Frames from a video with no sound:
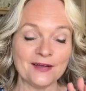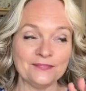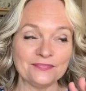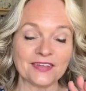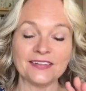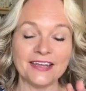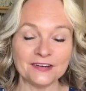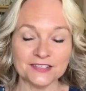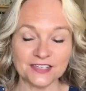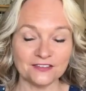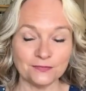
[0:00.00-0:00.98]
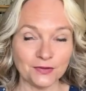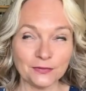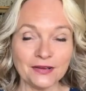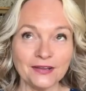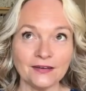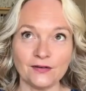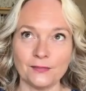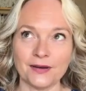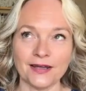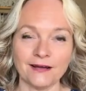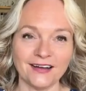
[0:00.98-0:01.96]
um, Layers of Beauty,
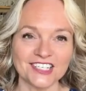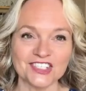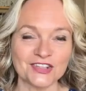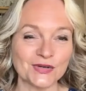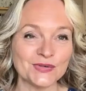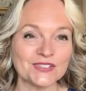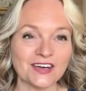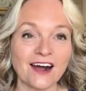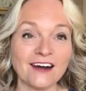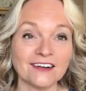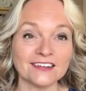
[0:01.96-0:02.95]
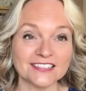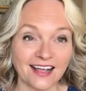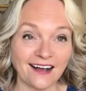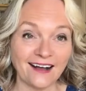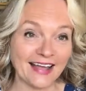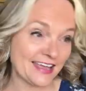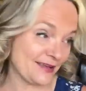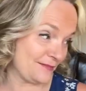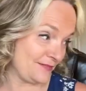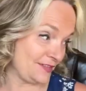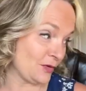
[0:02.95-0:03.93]
oh my gosh, those cards, I
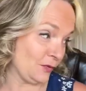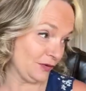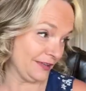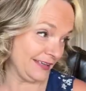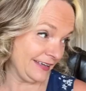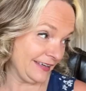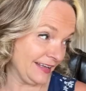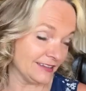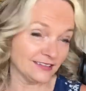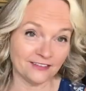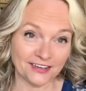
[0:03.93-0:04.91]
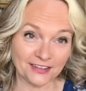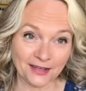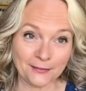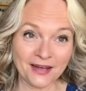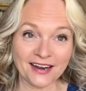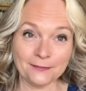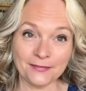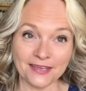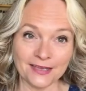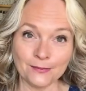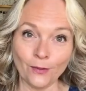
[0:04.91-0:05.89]
am totally loving them and
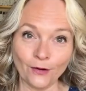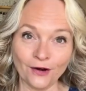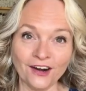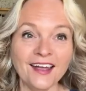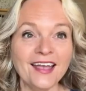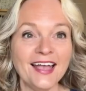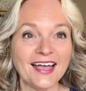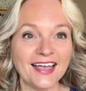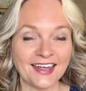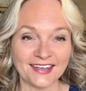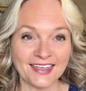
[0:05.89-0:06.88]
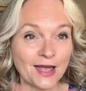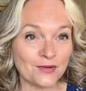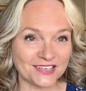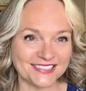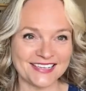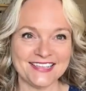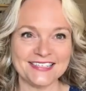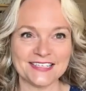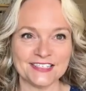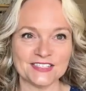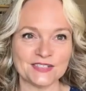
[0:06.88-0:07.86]
I'm making more. And I can't wait to send
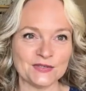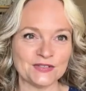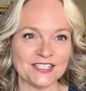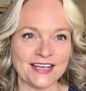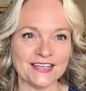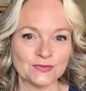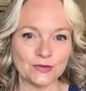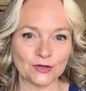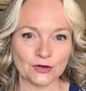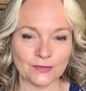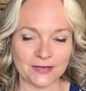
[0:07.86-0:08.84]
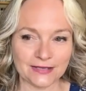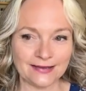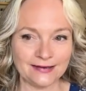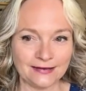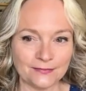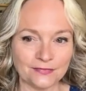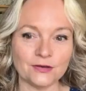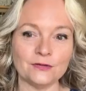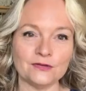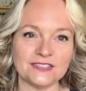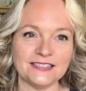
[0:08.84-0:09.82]
these kits to you today. So we are going to be kitting
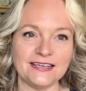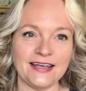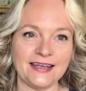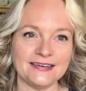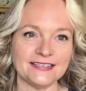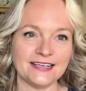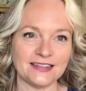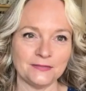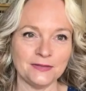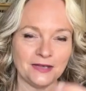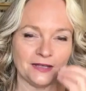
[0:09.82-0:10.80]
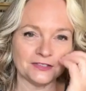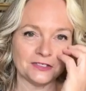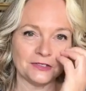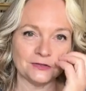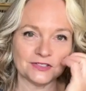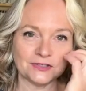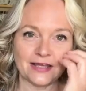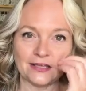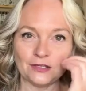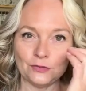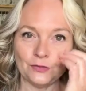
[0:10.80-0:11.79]
up those today to get them in the mail to you so
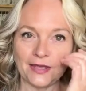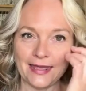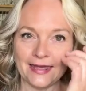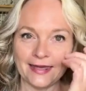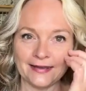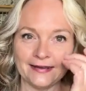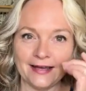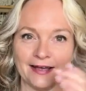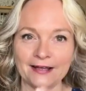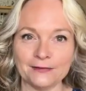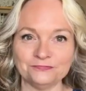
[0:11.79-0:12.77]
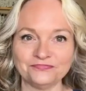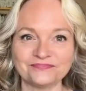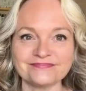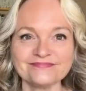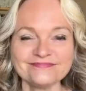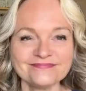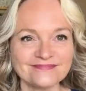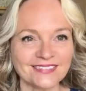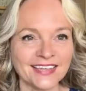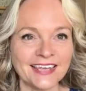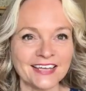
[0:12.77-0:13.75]
that you can um,
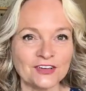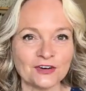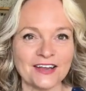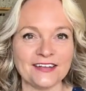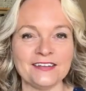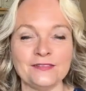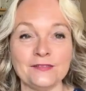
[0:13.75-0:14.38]
get your,